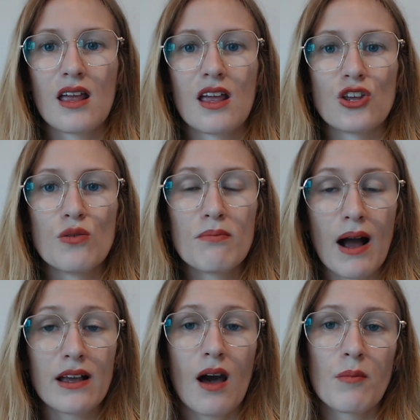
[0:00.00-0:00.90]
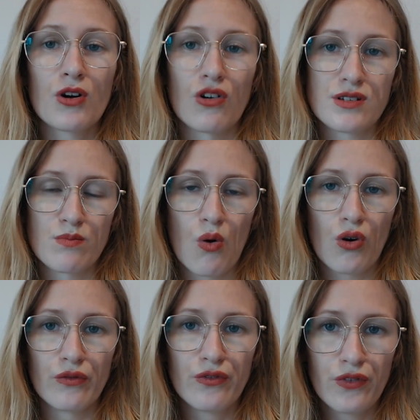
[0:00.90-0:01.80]
you might come across more
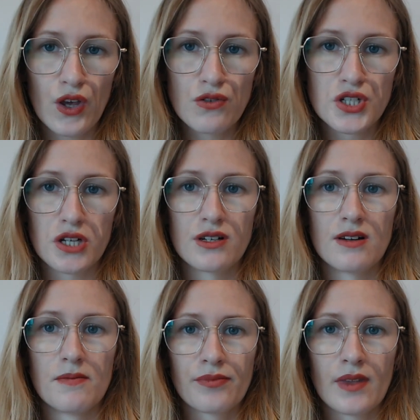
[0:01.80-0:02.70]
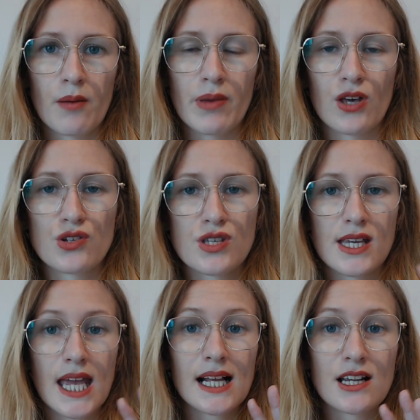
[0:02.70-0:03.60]
confusion because
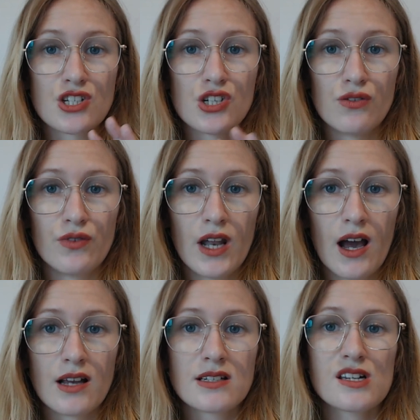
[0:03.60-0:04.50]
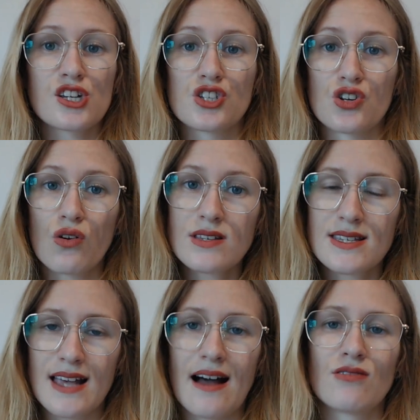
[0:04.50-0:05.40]
the English you've learned does not
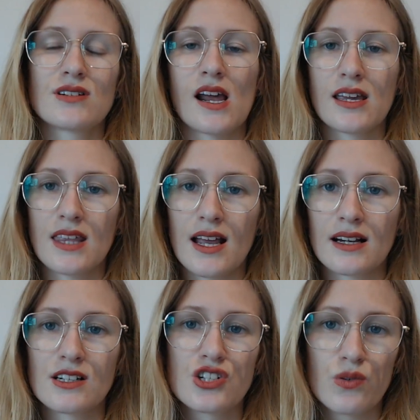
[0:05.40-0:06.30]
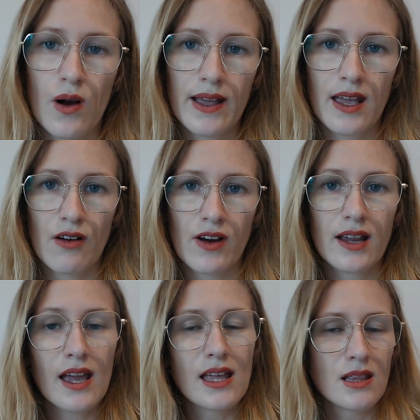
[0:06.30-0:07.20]
sound like the English you are
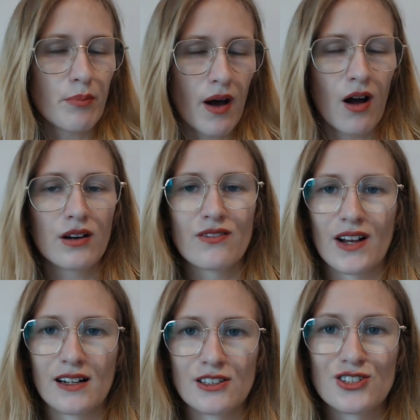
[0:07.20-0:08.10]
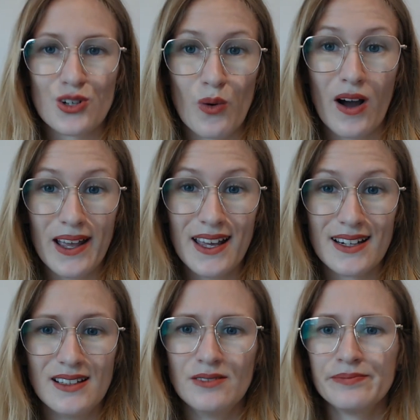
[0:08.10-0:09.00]
hearing in the part of England you are
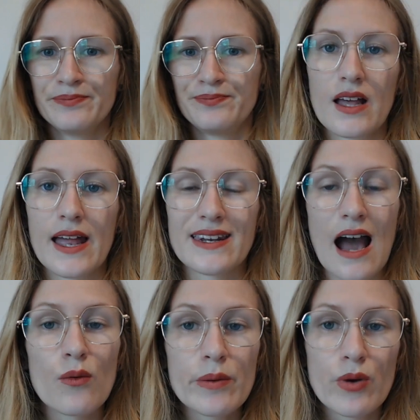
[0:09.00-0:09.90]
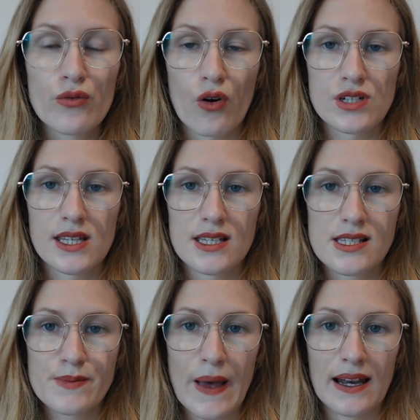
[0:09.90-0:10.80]
in. Now we move on to the
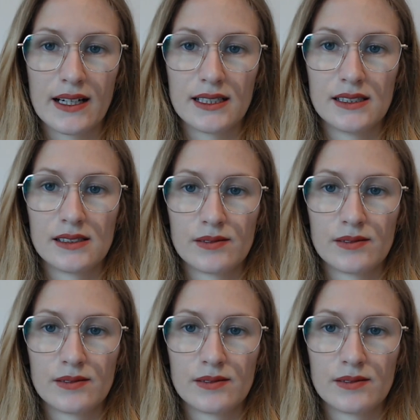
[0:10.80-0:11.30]
spelling.